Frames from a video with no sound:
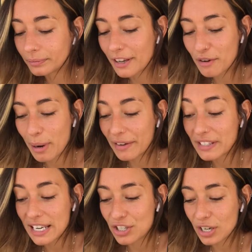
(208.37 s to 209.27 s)
your
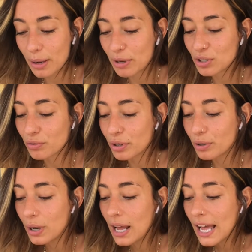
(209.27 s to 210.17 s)
manifestation coming true,
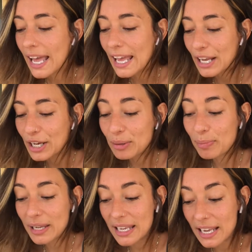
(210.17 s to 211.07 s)
it could
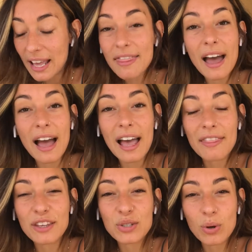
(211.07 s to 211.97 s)
be that
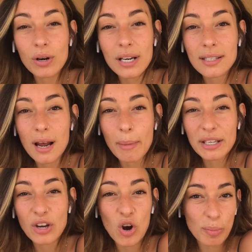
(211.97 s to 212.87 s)
the door is not meant
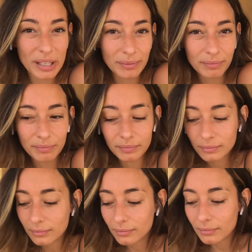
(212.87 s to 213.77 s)
to open
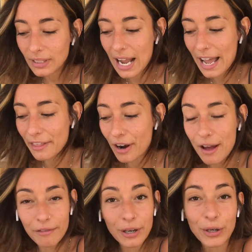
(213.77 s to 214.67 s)
either
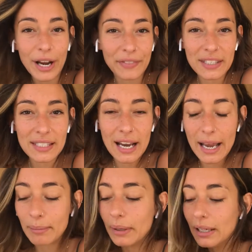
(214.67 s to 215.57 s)
ever or at this
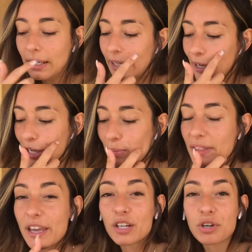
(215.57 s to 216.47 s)
time. It could be
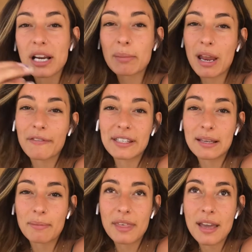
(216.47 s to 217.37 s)
that you're trying to manifest
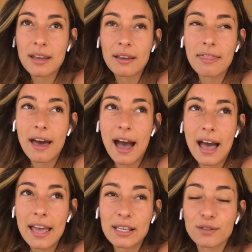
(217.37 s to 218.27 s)
something
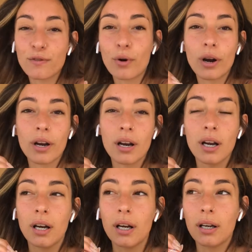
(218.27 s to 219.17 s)
that is for
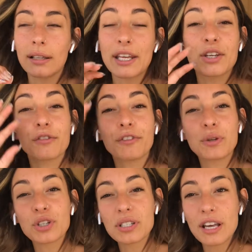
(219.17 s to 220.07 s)
like your
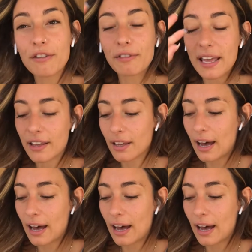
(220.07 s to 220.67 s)
future self, like